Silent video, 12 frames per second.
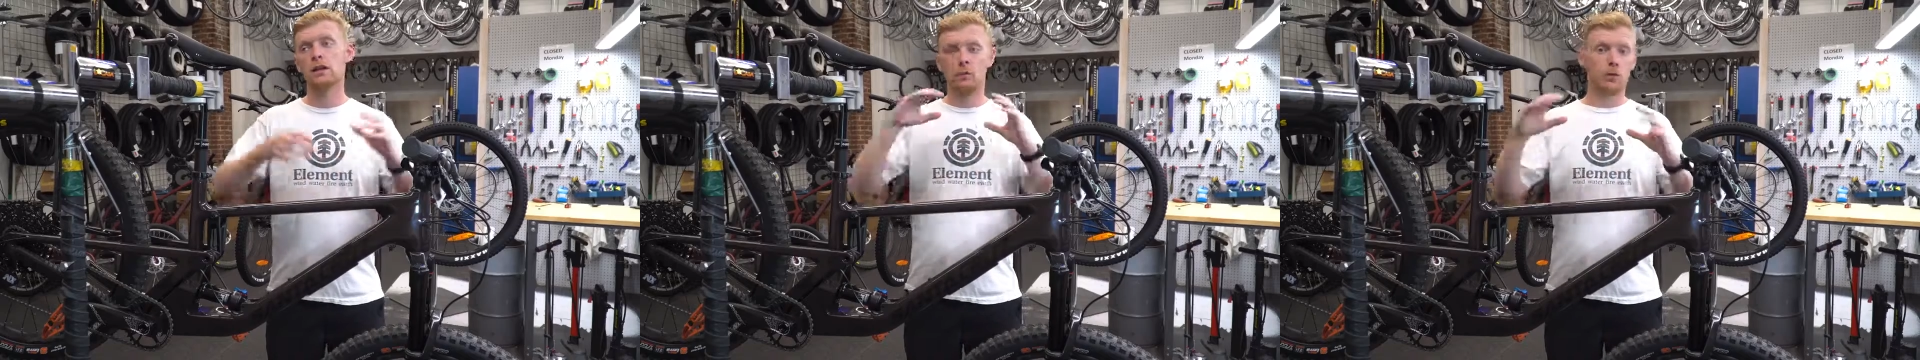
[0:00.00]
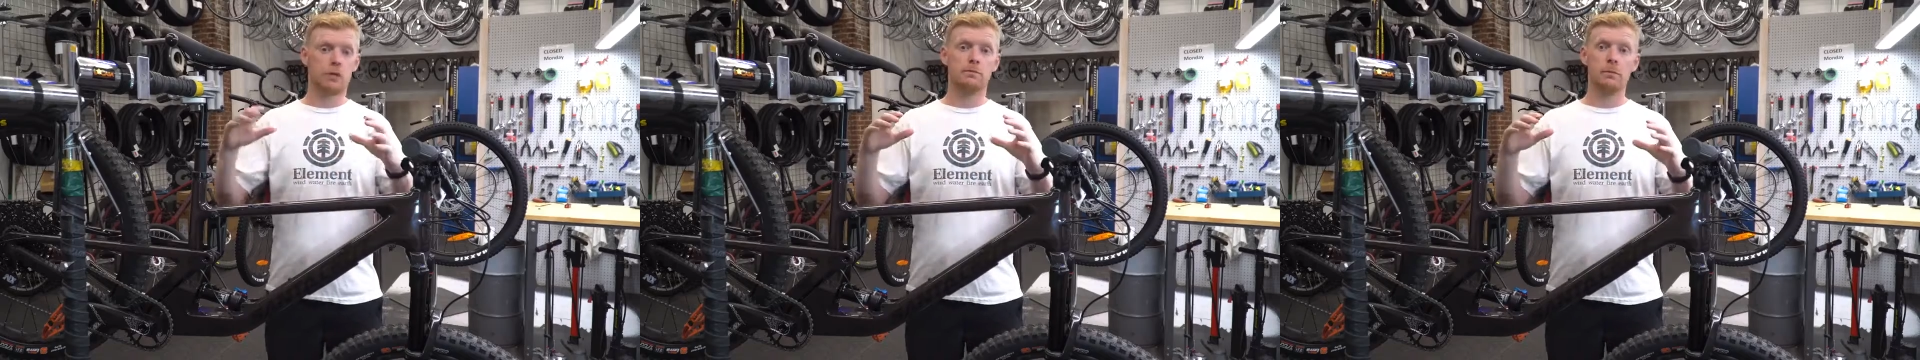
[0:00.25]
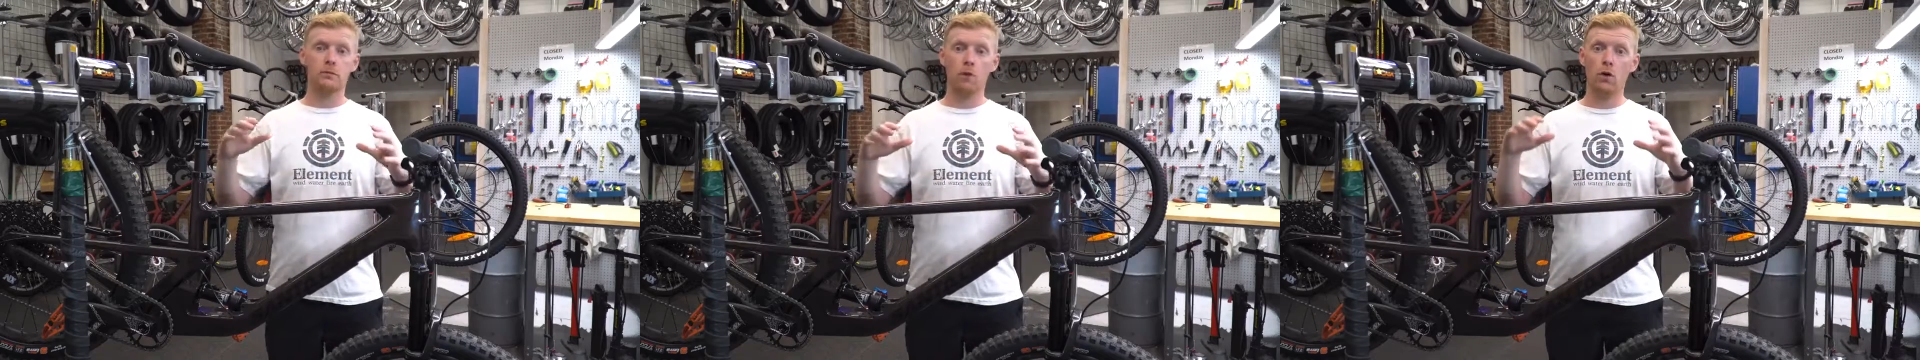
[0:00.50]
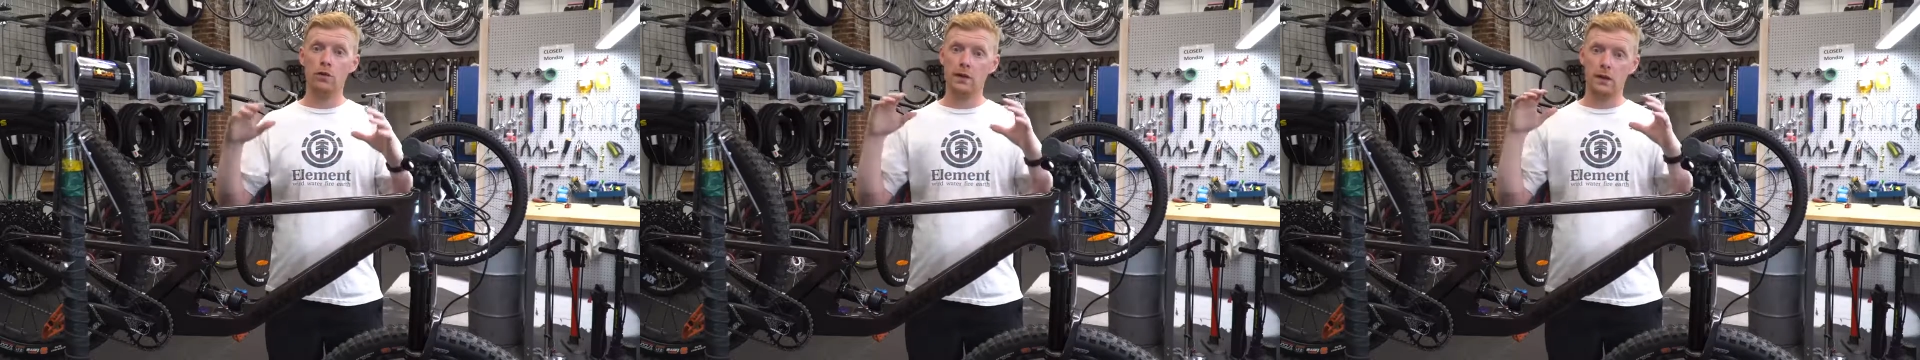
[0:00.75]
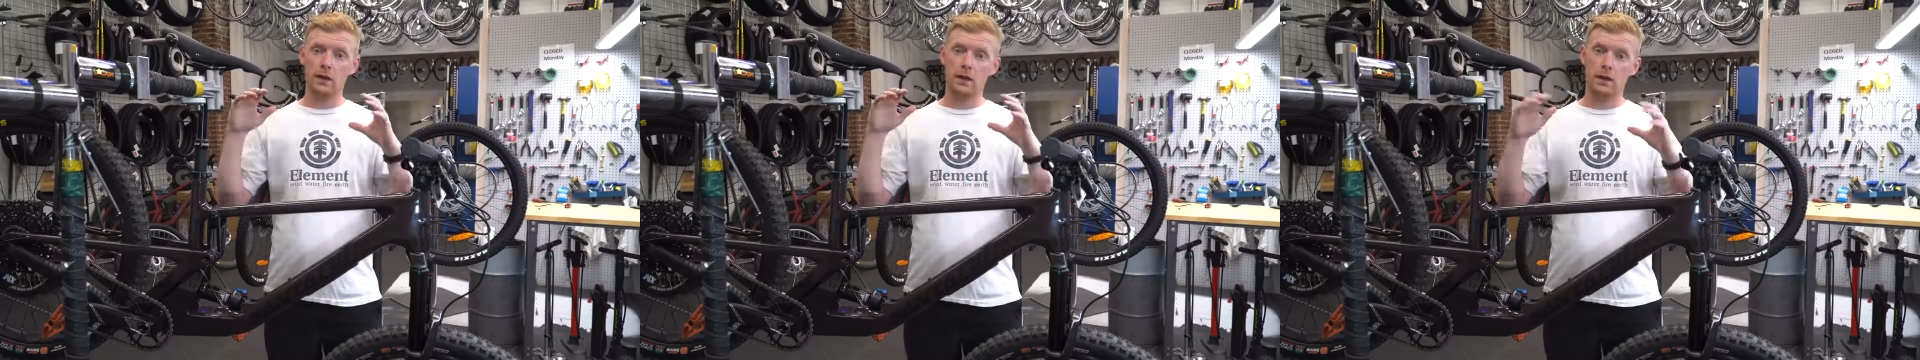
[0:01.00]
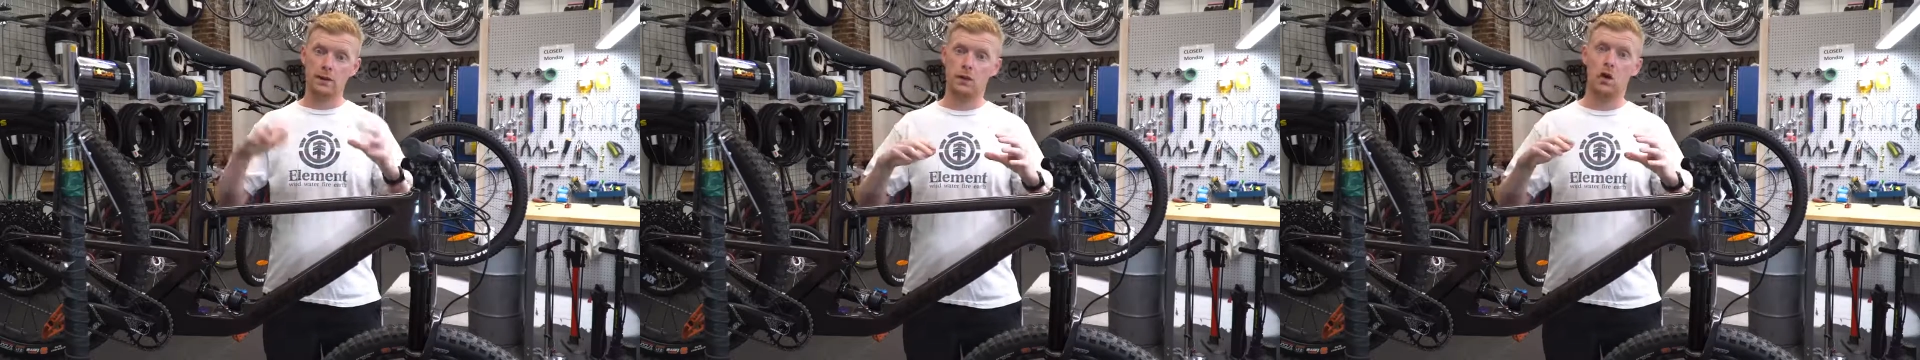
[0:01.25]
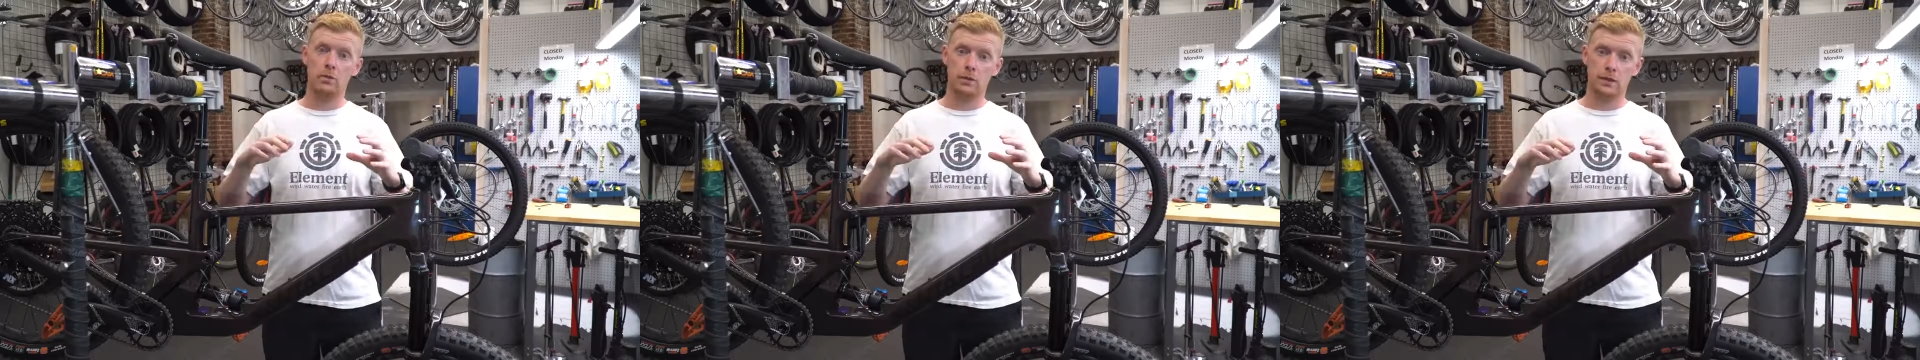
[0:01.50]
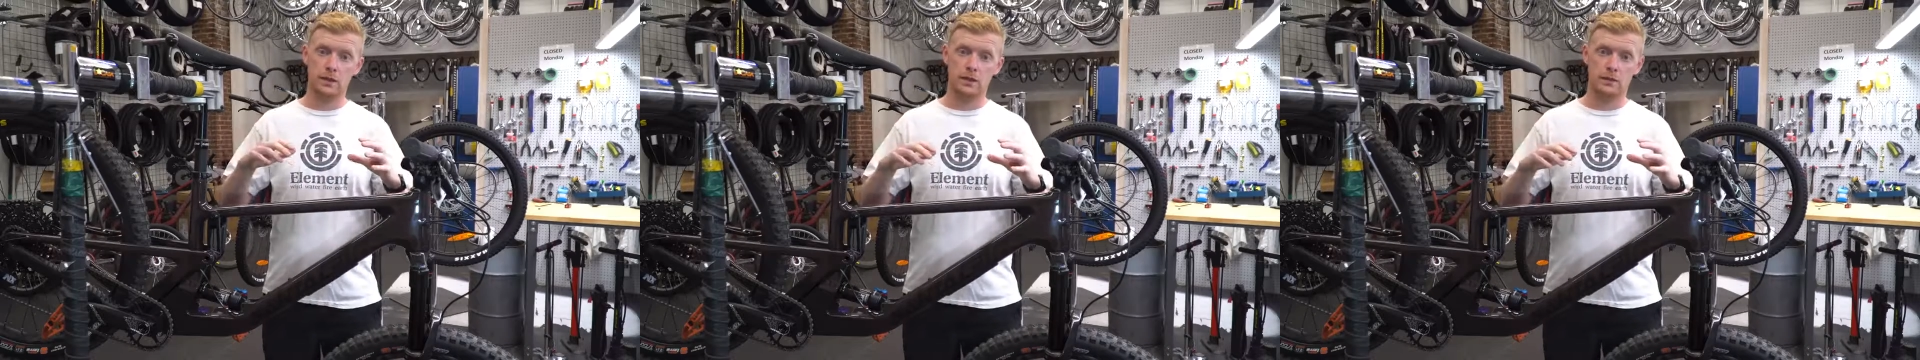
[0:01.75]
Whereas before they kind of had
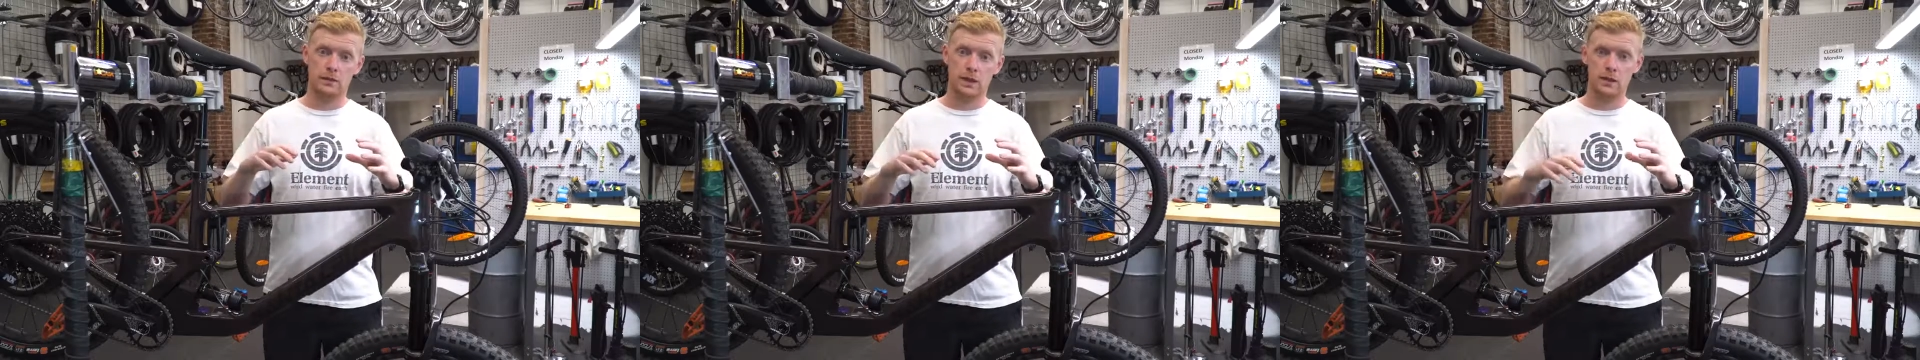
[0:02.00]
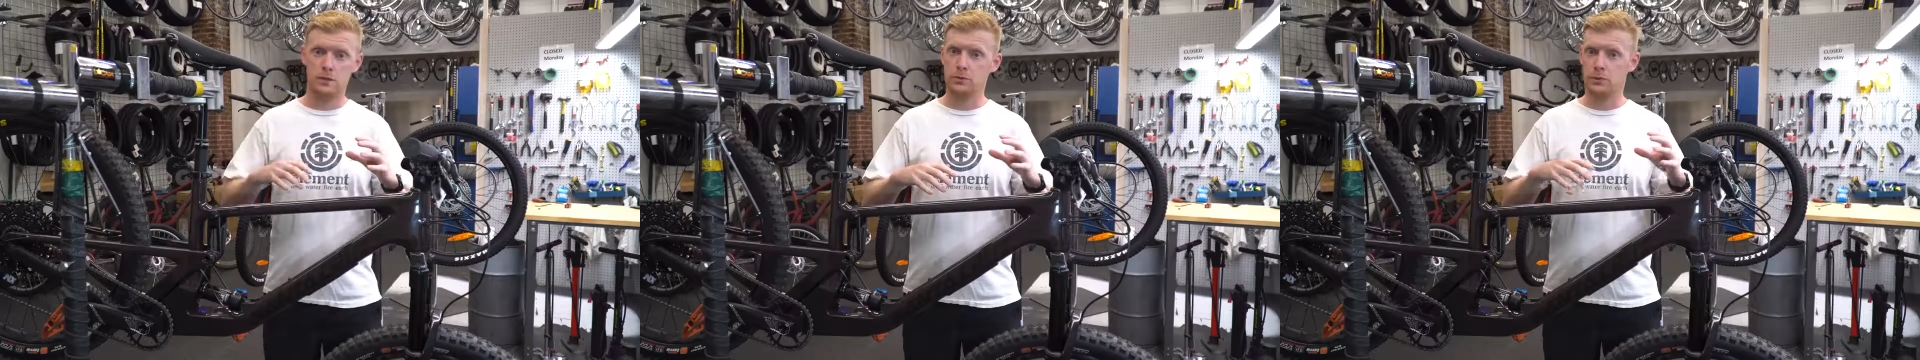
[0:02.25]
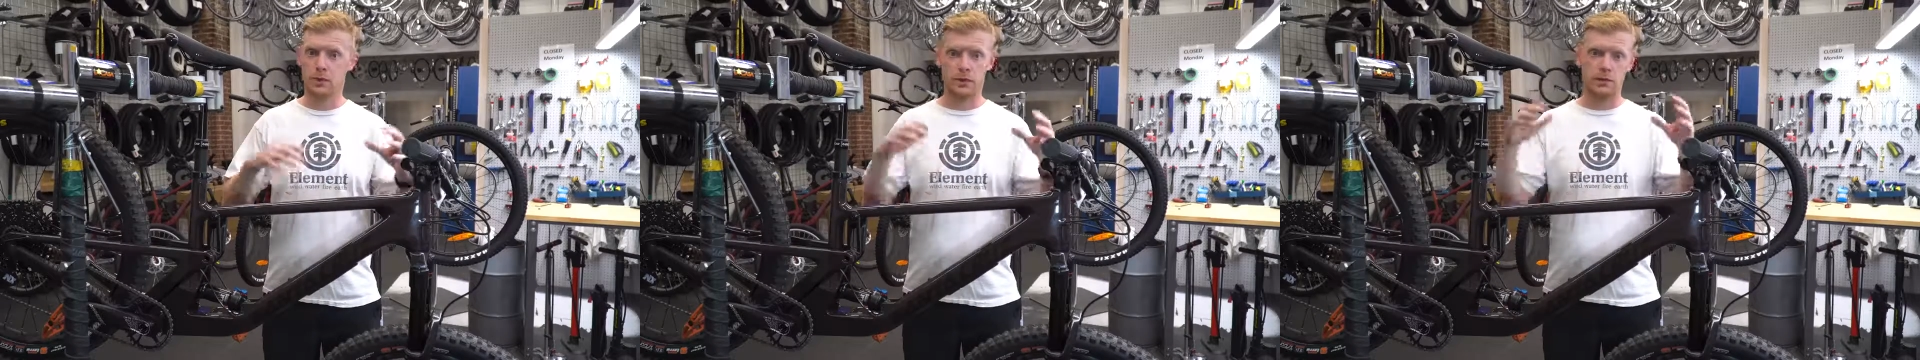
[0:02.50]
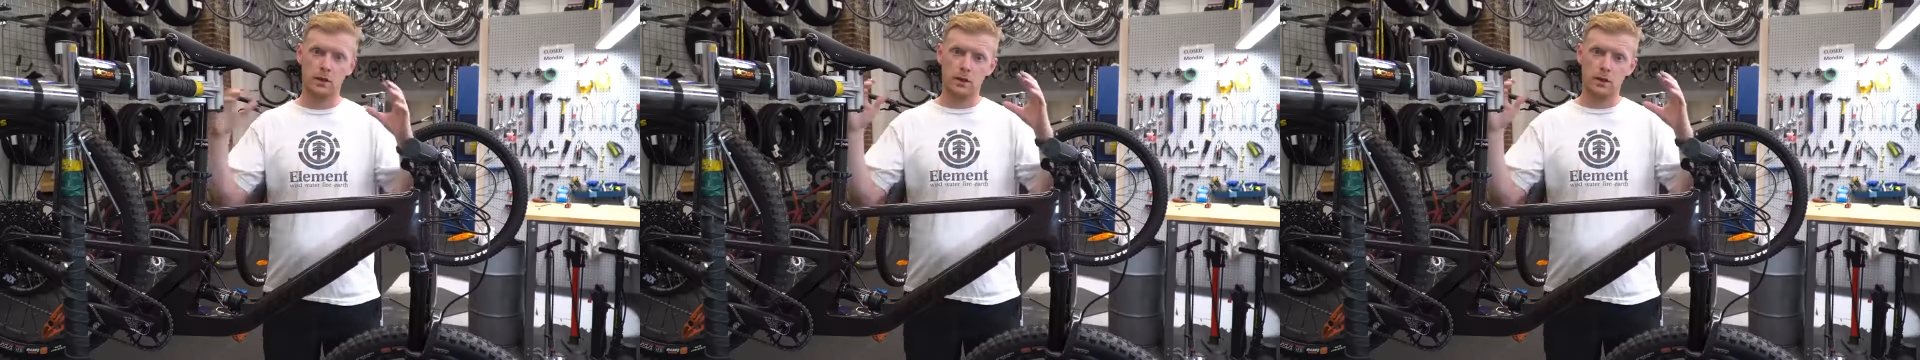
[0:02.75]
complicated setups where